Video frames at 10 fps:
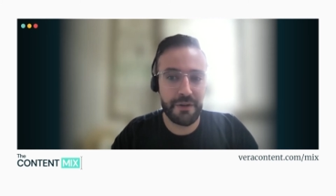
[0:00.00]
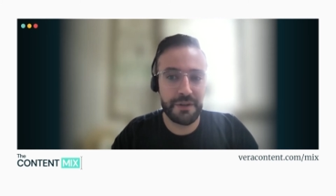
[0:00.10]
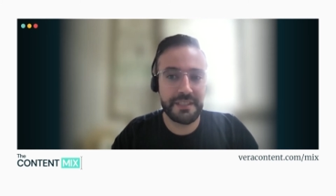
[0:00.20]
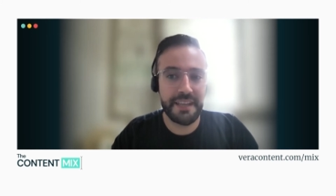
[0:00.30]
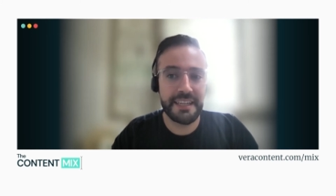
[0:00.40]
who
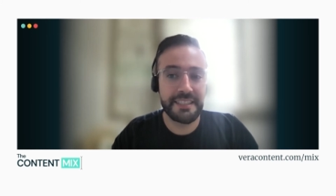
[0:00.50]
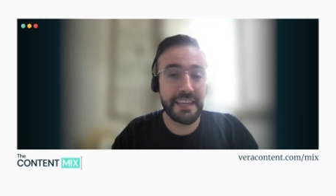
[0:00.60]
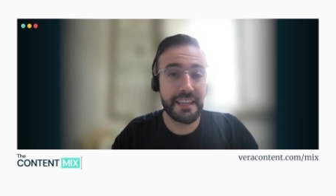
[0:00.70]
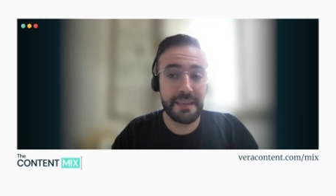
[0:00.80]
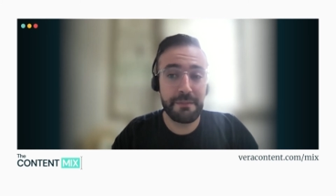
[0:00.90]
decided to
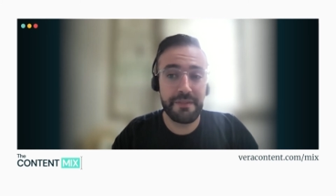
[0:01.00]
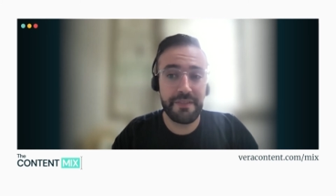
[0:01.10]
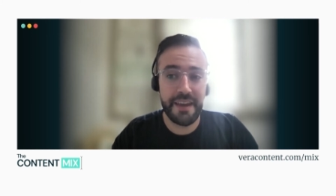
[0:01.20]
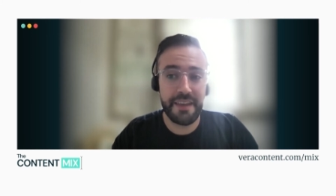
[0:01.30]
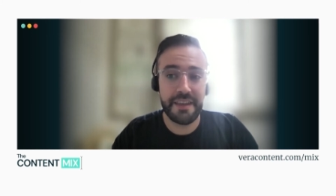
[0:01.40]
take a leap of
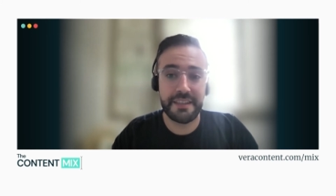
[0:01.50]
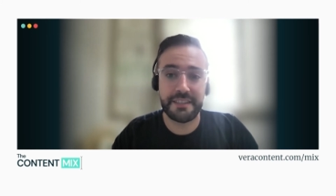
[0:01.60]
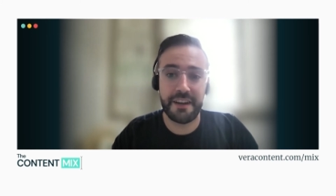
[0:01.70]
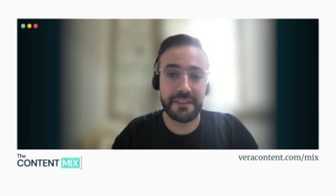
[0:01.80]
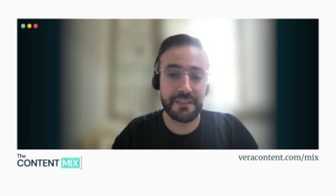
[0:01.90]
faith and
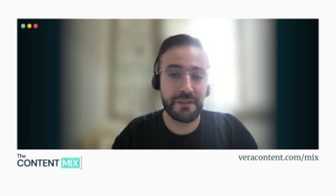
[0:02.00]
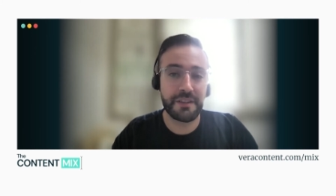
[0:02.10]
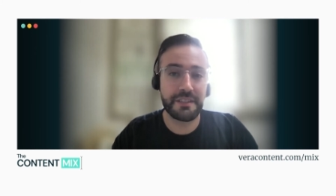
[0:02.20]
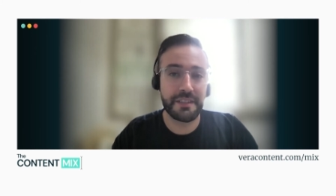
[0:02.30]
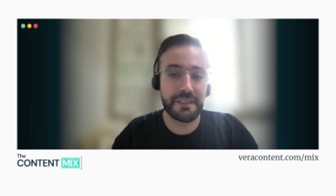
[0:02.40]
start his own
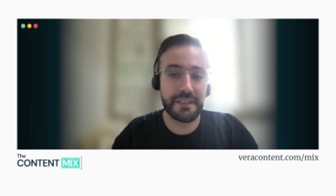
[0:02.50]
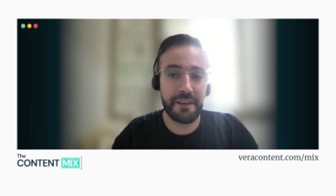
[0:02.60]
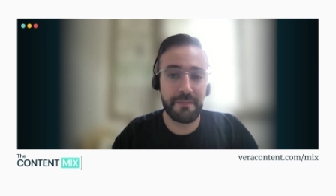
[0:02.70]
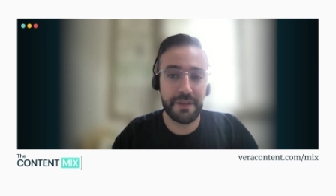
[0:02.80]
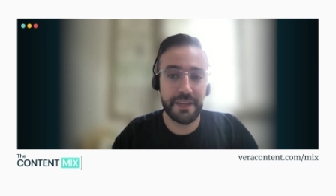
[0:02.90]
consulting
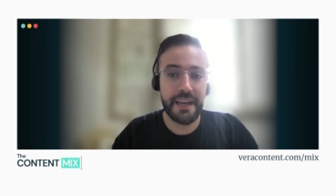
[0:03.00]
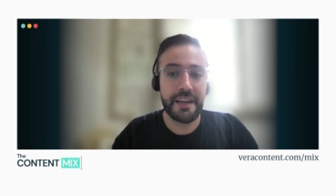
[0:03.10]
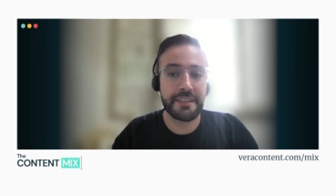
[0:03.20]
company